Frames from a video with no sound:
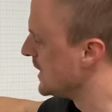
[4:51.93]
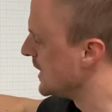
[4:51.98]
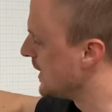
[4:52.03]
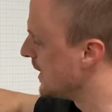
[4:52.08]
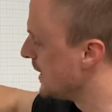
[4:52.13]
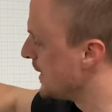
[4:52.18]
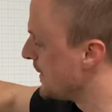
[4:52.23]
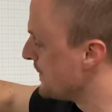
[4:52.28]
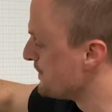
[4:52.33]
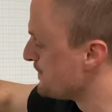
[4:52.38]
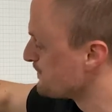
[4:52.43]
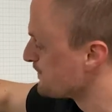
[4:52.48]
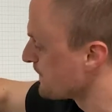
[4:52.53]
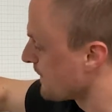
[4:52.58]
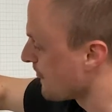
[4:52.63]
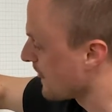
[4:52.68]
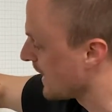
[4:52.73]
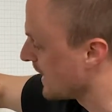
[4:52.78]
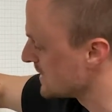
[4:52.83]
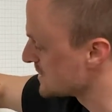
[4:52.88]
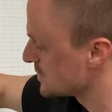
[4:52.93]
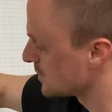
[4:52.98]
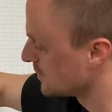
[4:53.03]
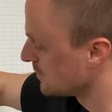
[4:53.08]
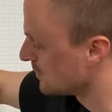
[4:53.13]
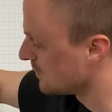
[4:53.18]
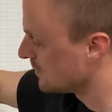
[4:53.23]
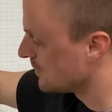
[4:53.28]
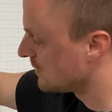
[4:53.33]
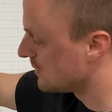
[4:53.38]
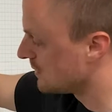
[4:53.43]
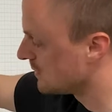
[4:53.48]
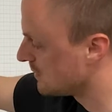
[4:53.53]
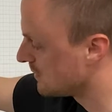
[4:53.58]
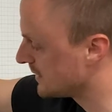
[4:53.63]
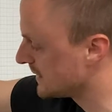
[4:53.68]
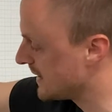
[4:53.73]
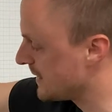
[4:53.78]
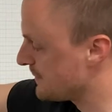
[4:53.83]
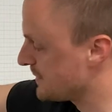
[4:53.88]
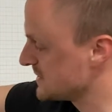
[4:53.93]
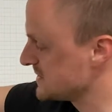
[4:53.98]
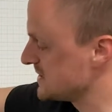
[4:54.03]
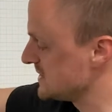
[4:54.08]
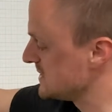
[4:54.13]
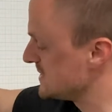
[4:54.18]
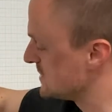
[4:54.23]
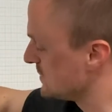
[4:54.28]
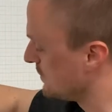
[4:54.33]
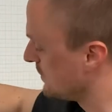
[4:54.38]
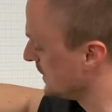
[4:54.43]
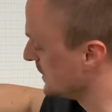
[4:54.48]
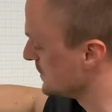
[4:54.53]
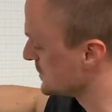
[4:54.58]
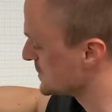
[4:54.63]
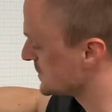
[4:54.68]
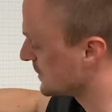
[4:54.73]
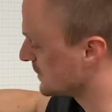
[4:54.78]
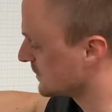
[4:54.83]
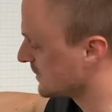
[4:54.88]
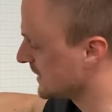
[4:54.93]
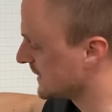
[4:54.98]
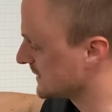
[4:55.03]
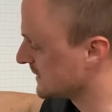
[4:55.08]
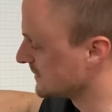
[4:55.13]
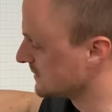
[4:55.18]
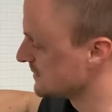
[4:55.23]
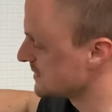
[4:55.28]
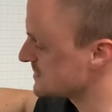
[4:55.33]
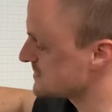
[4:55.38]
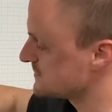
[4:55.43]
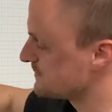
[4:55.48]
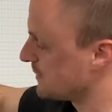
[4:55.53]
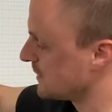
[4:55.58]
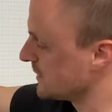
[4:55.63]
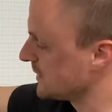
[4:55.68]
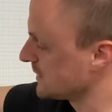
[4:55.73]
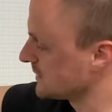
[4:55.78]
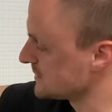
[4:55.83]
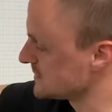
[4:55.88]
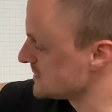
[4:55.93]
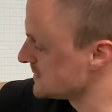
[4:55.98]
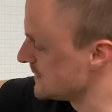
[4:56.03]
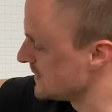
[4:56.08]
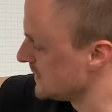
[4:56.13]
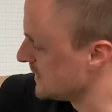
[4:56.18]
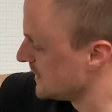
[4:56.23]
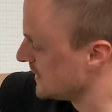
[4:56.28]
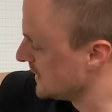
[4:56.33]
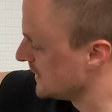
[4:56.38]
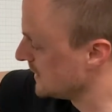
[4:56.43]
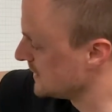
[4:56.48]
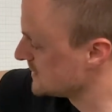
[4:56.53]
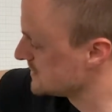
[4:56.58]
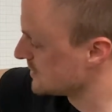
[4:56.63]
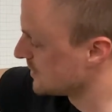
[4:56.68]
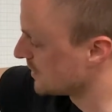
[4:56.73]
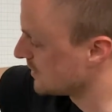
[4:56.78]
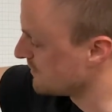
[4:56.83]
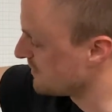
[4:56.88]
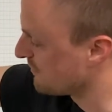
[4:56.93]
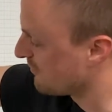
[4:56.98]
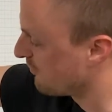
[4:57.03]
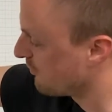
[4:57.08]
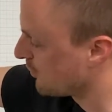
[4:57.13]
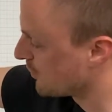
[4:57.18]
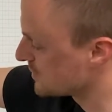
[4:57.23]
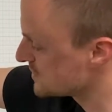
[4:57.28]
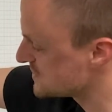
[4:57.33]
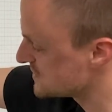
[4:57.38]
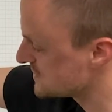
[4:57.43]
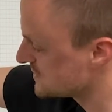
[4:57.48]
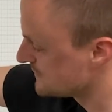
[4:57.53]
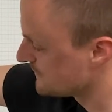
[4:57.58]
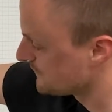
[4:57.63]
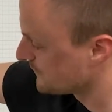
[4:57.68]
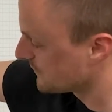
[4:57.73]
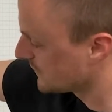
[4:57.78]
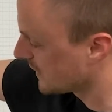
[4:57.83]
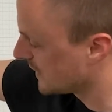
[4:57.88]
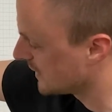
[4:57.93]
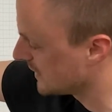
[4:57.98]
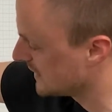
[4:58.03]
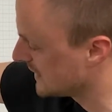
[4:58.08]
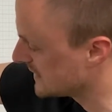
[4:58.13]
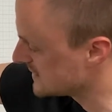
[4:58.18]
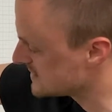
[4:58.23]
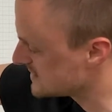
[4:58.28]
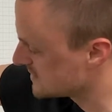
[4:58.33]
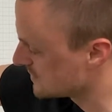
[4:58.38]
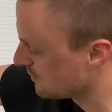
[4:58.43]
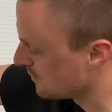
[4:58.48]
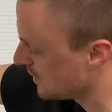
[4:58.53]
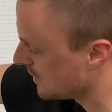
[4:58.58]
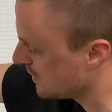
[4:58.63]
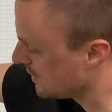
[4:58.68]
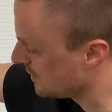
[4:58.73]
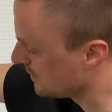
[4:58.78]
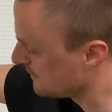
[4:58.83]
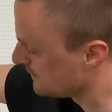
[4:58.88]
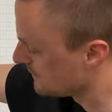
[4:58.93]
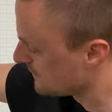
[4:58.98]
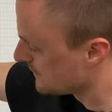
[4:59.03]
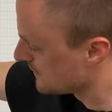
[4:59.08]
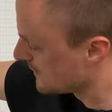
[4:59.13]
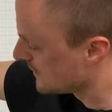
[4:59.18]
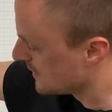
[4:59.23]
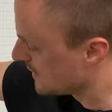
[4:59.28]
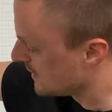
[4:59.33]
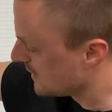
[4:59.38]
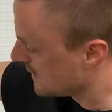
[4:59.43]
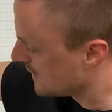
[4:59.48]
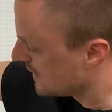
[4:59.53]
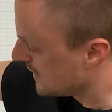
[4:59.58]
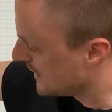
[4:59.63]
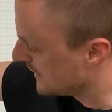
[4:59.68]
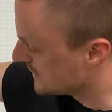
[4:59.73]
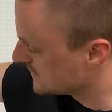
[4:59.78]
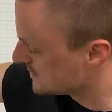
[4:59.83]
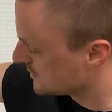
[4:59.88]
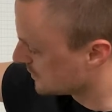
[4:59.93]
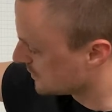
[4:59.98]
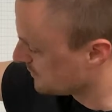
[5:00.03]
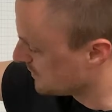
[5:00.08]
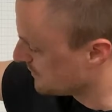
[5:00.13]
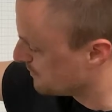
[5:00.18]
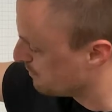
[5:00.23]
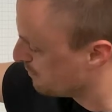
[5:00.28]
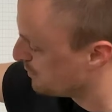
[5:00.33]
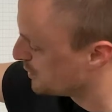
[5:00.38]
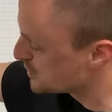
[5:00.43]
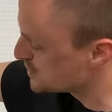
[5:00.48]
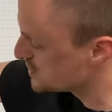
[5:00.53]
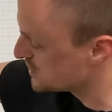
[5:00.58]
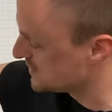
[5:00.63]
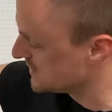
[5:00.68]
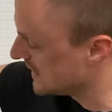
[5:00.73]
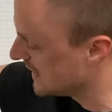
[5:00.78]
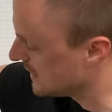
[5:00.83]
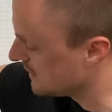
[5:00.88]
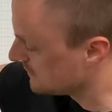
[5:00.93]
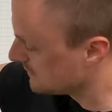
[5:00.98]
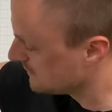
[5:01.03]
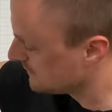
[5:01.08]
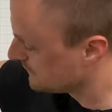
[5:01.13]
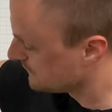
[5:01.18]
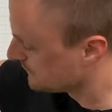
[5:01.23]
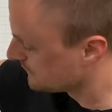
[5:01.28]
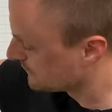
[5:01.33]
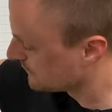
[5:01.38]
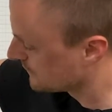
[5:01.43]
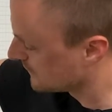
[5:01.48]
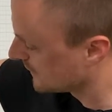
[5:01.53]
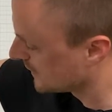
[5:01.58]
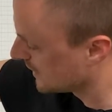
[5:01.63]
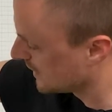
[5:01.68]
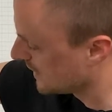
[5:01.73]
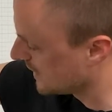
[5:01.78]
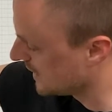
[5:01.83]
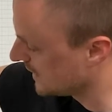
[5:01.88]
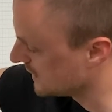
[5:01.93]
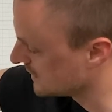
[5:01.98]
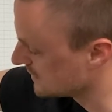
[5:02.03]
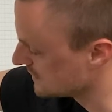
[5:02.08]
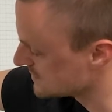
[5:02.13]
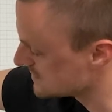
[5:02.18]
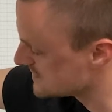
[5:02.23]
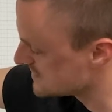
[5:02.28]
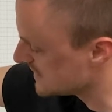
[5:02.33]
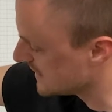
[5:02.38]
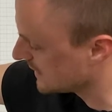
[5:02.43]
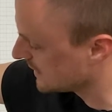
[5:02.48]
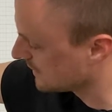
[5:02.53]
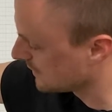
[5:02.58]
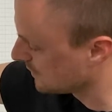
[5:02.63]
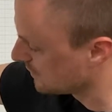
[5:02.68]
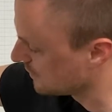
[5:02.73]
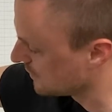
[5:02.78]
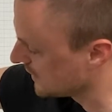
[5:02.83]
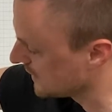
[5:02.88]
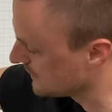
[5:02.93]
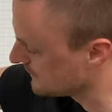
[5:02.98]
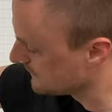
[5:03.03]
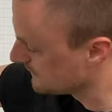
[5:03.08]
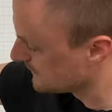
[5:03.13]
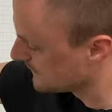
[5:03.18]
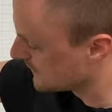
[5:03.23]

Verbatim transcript: And so what happens is, when you start collecting dust particles, it's gonna be forced against the wall, and it's going to be pushed down in a cyclone way,